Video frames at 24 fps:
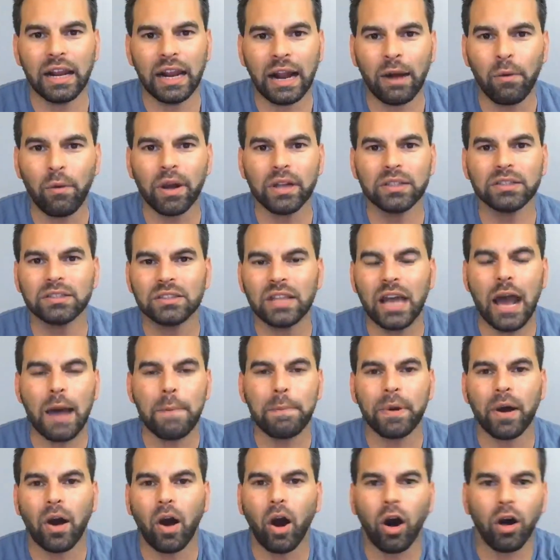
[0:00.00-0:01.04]
and I want to
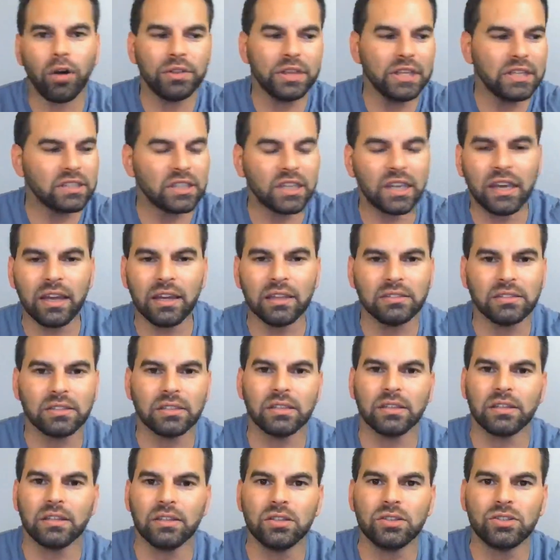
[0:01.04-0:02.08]
stop all these
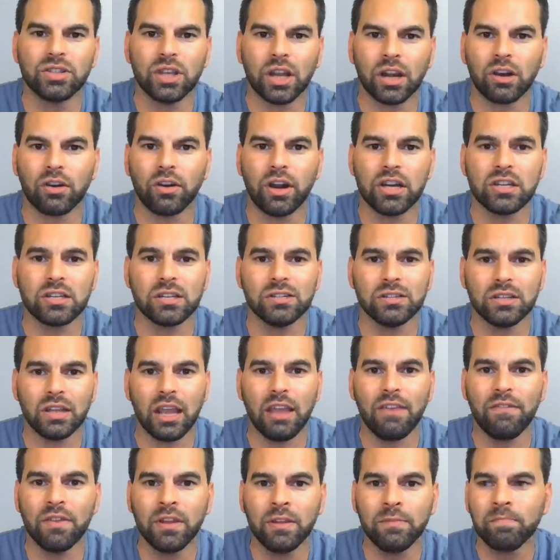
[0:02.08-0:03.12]
kids, these generations,
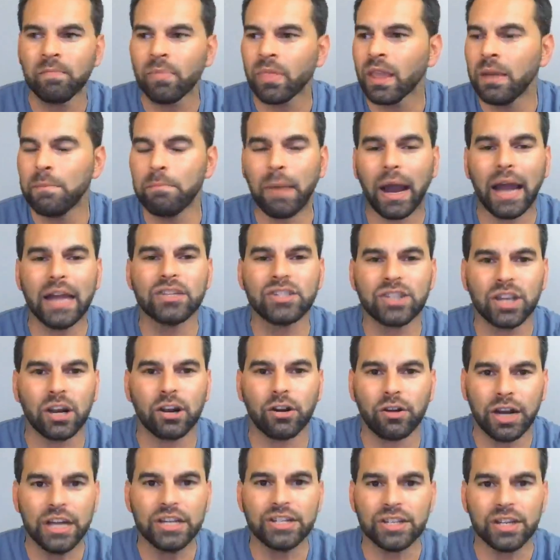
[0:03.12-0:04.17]
even my
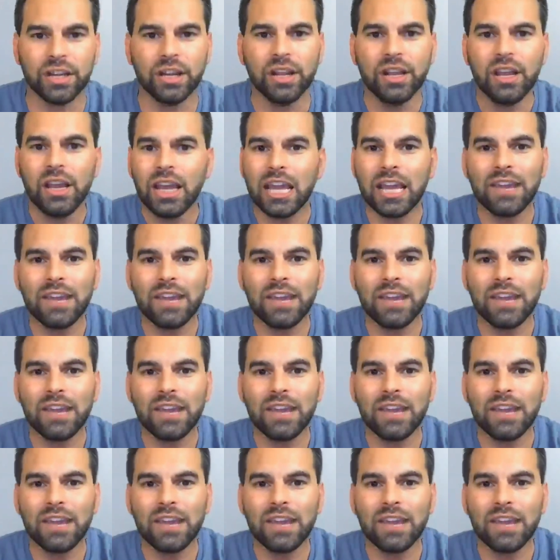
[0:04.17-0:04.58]
generation,